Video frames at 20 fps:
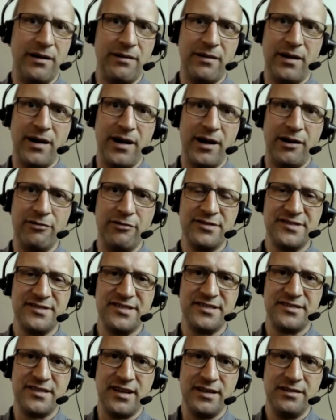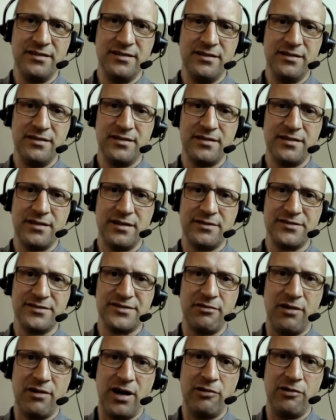how is it done?
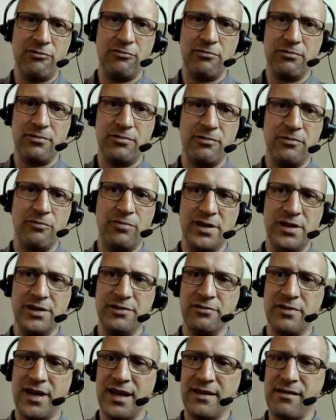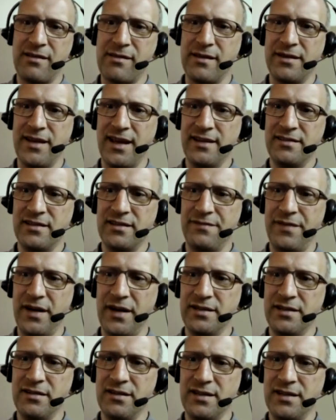So how will you get the data
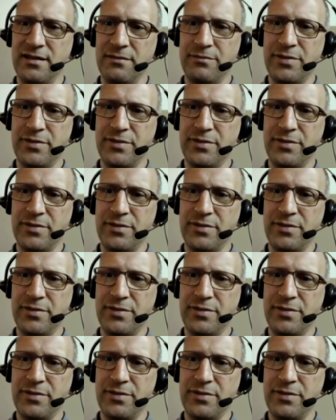finally?